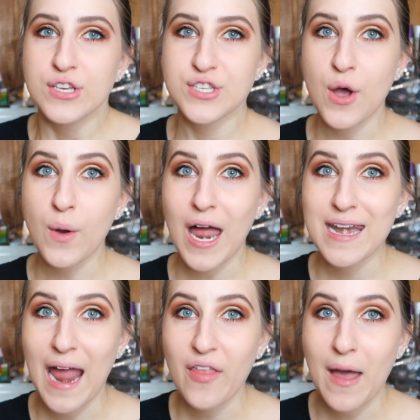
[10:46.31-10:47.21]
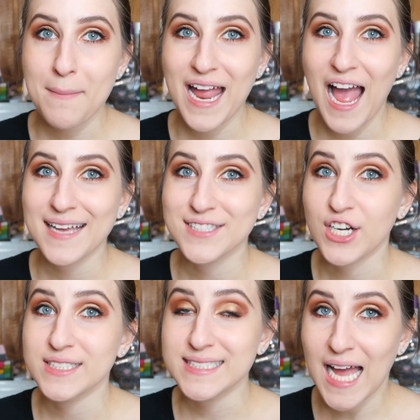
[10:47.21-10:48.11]
So now that my eyes
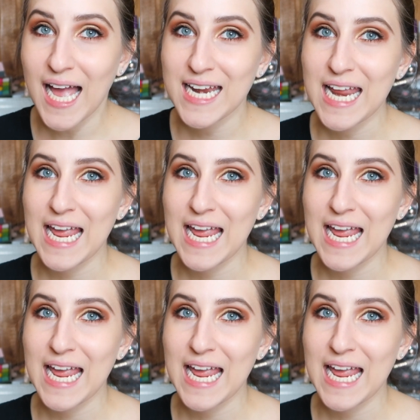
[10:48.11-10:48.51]
are done,